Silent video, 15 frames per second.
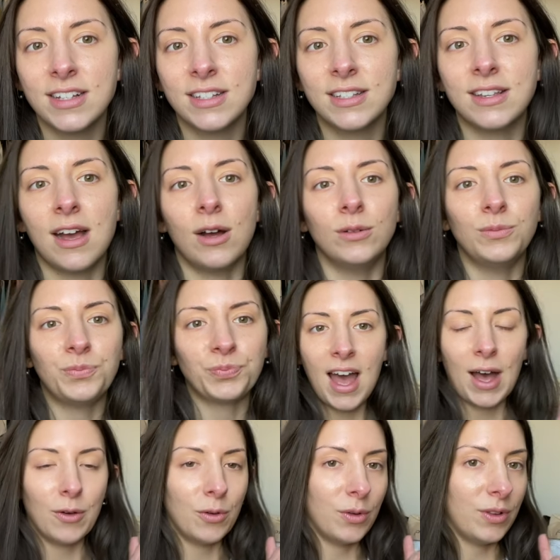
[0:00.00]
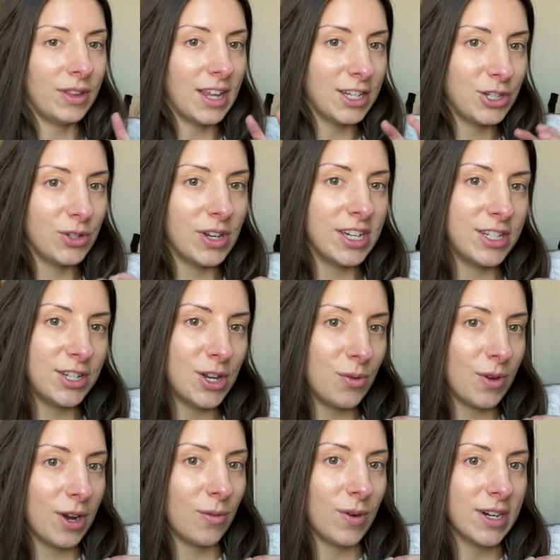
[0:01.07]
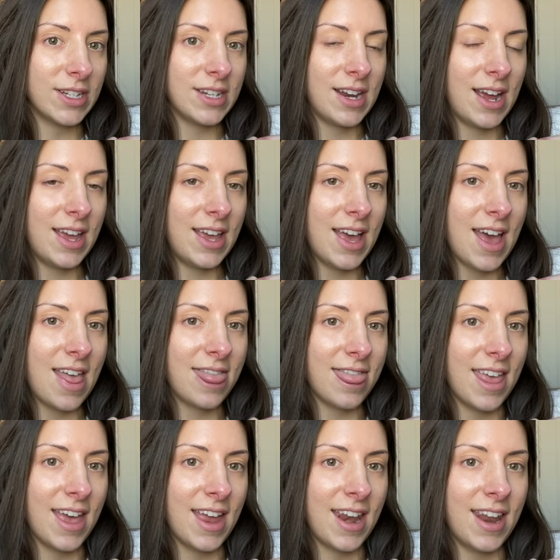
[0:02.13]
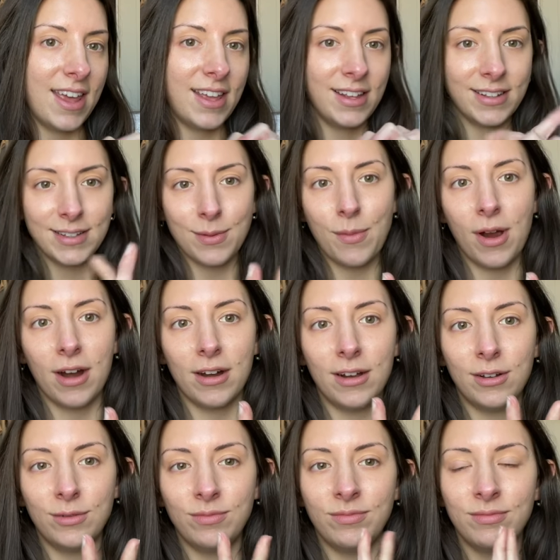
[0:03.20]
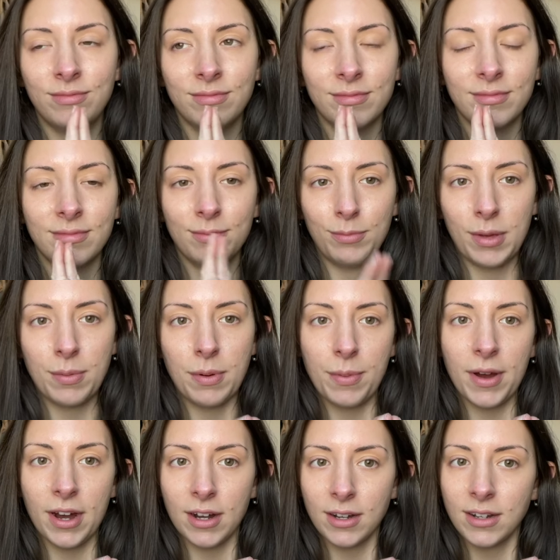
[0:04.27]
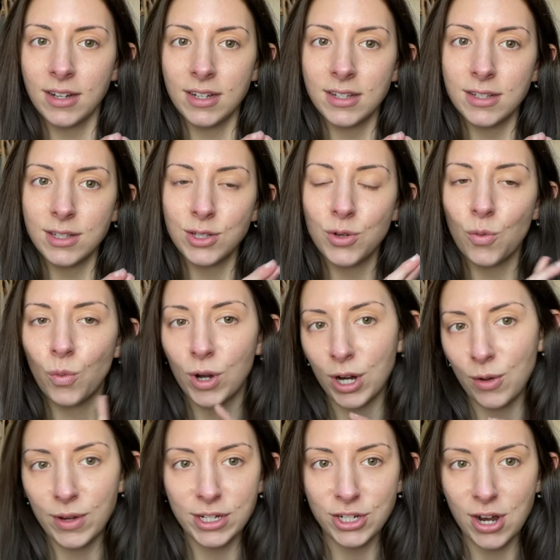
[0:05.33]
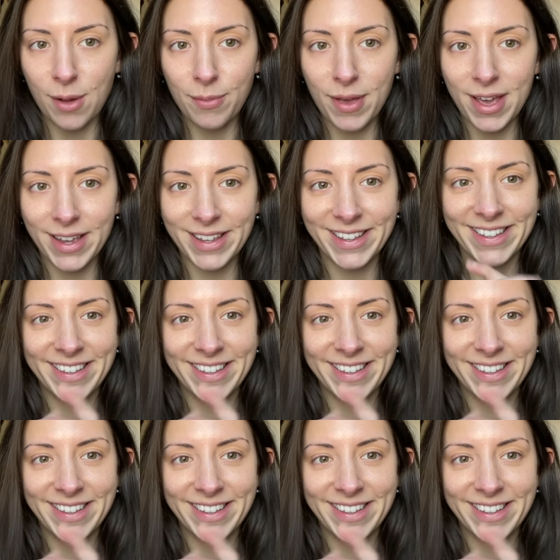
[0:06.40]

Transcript: So I will let you guys know what I wear tonight and then tomorrow be prepared because we're going shopping.